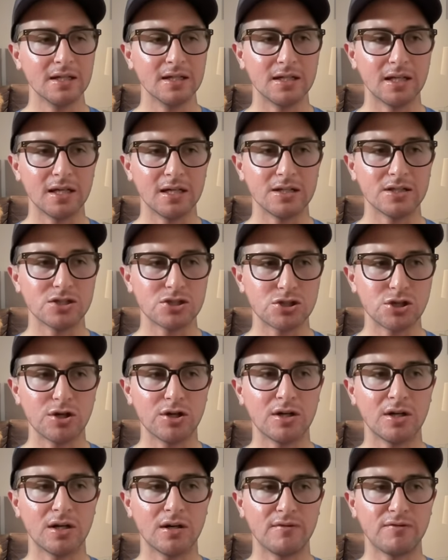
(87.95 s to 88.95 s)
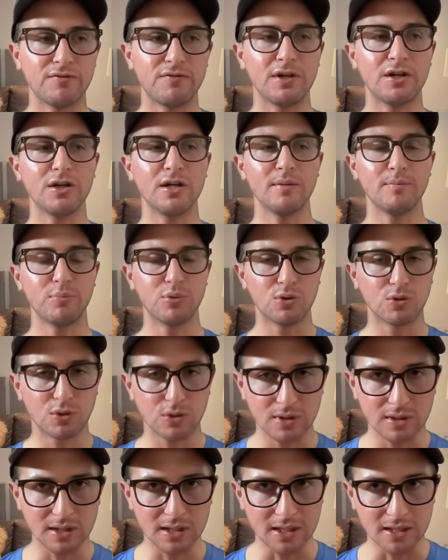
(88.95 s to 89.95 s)
that started off very
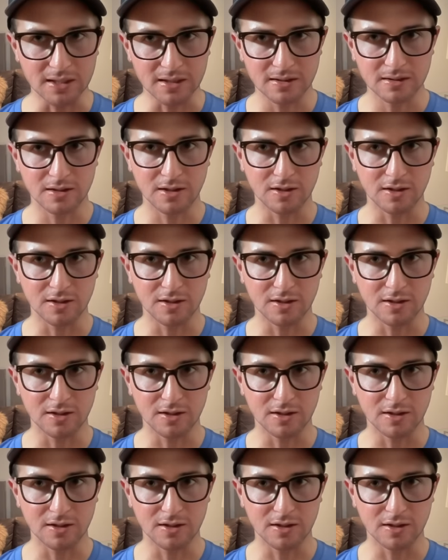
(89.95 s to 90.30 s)
poorly.